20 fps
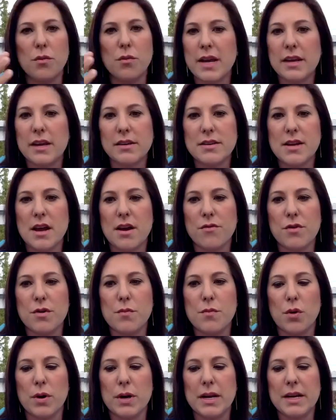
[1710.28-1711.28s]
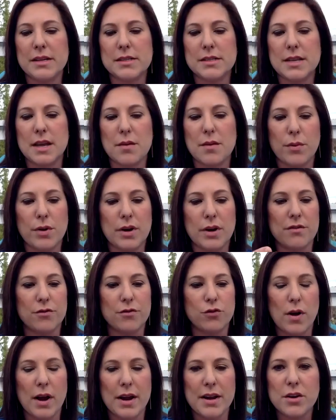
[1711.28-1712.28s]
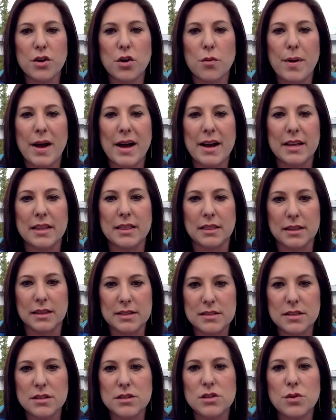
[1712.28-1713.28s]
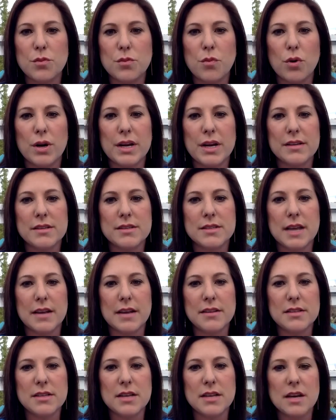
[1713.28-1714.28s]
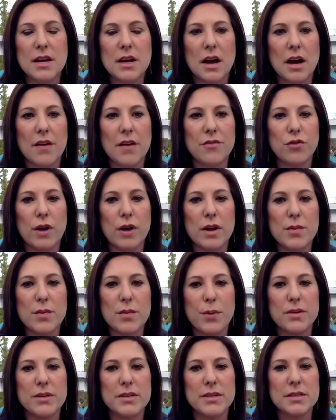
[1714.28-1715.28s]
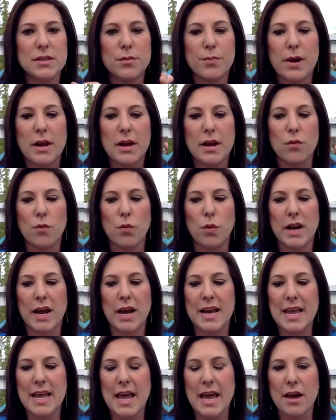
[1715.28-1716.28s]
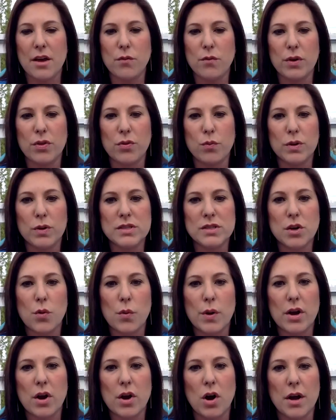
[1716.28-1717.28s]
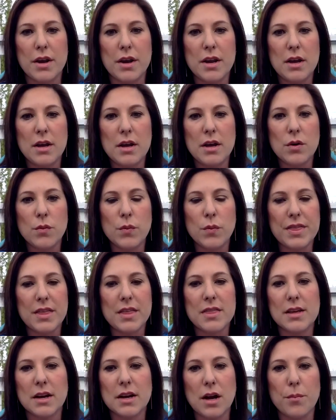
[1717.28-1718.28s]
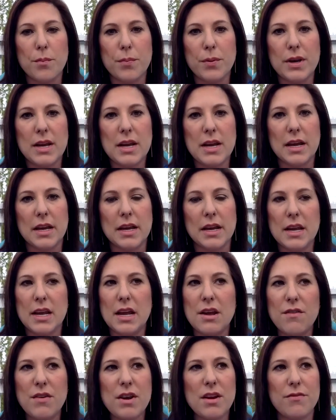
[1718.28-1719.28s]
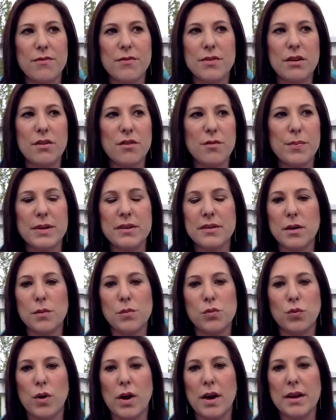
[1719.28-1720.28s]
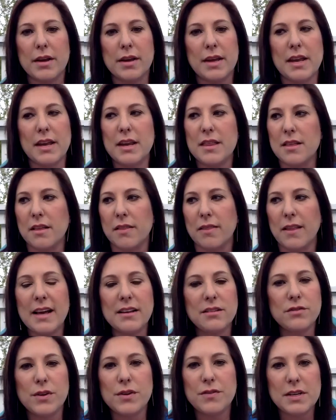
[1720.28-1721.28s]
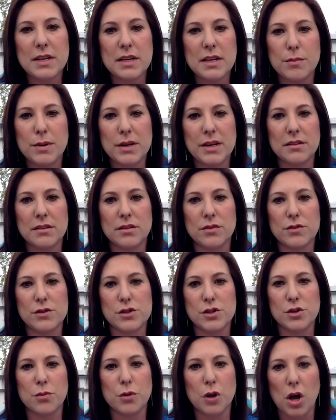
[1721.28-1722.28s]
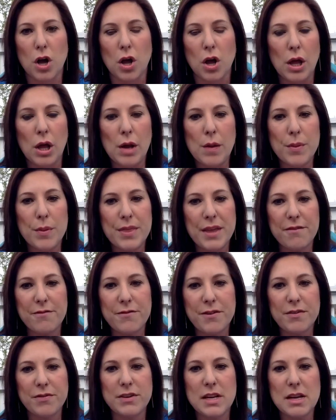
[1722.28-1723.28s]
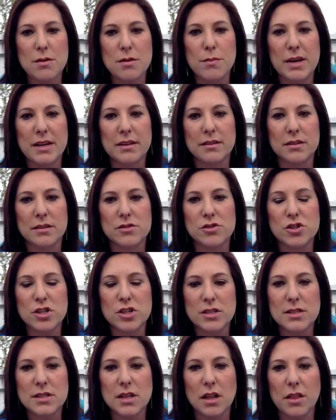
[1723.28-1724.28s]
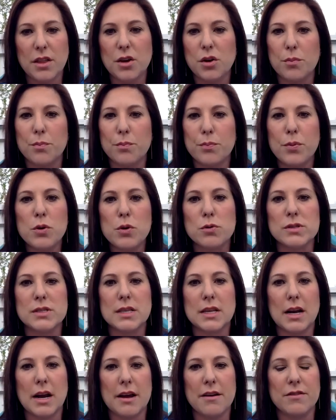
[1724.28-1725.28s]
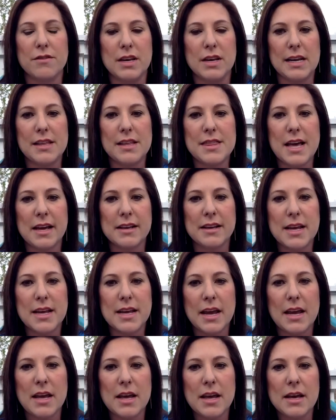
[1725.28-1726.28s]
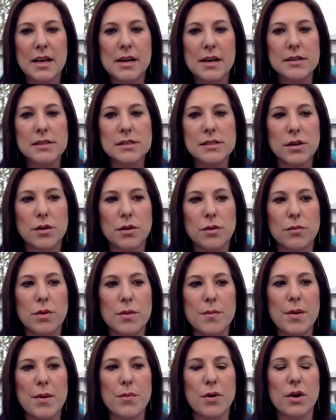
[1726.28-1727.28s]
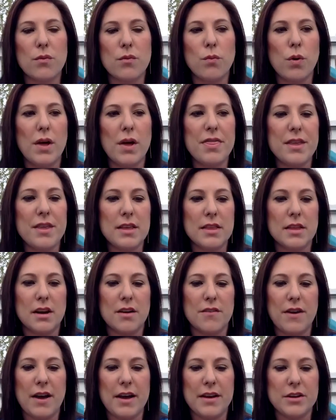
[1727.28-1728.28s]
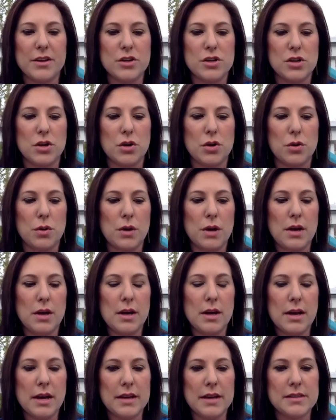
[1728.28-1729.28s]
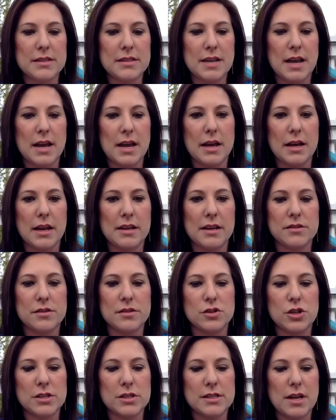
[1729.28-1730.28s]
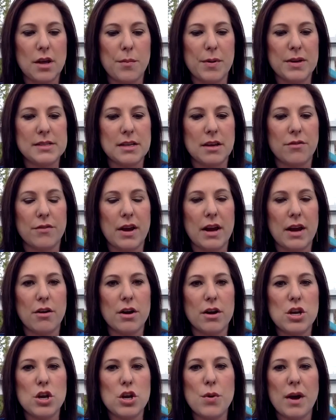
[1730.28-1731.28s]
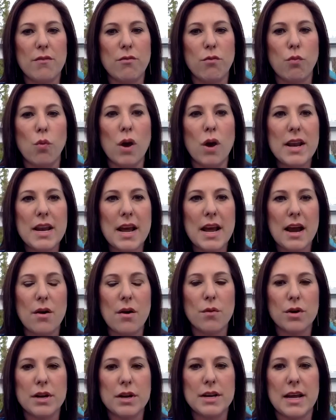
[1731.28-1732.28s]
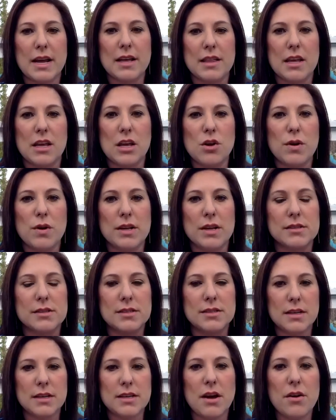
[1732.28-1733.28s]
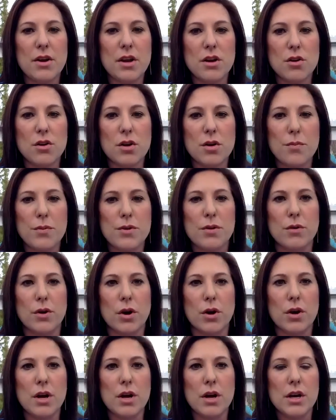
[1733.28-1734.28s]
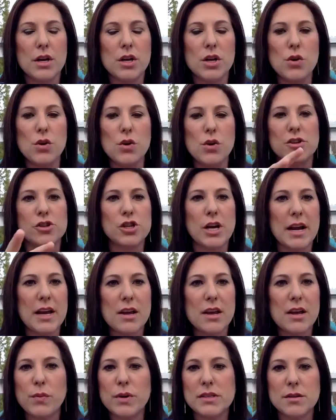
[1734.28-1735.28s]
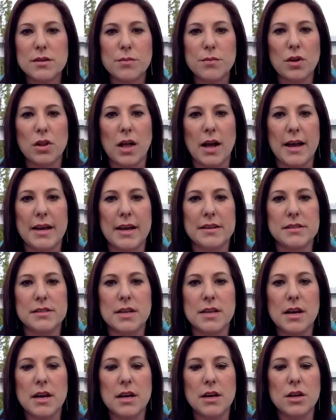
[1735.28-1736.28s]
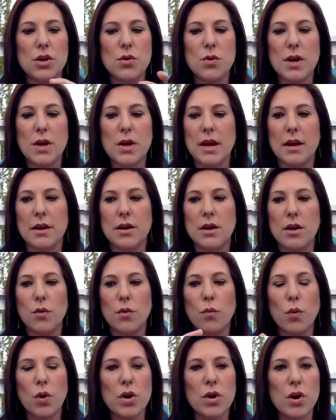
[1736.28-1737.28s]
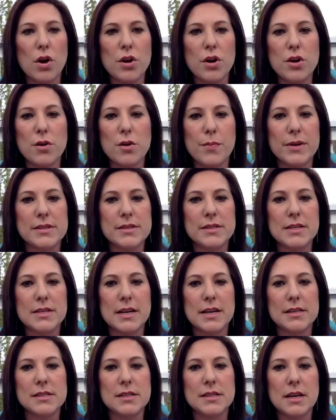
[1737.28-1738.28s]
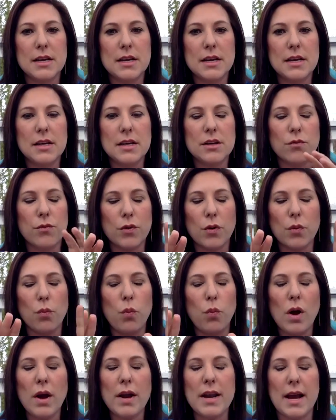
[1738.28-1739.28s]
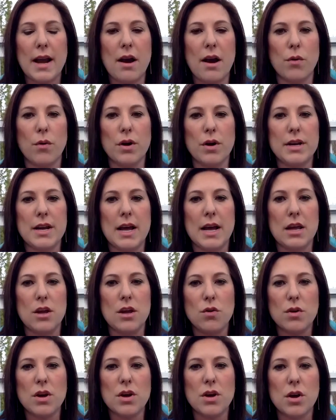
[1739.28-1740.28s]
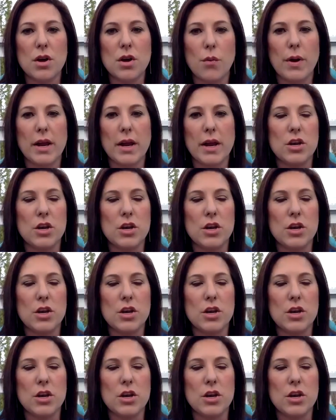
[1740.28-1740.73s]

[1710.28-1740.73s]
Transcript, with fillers: make it to every morning ascent, but I've tried to go back and listen to morning ascents. I've tried to participate in what I can with what's going on within the company. And even if there have been times where I get in the last 15 minutes of a Zoom call, but that 15 minutes is just the little boost that I have needed that day to remember. And one thing that I've had to do is say is just tell myself erin you have one hour a day that you can sit down at your computer you can check in with some clients you can work on your business for one hour a day you can go in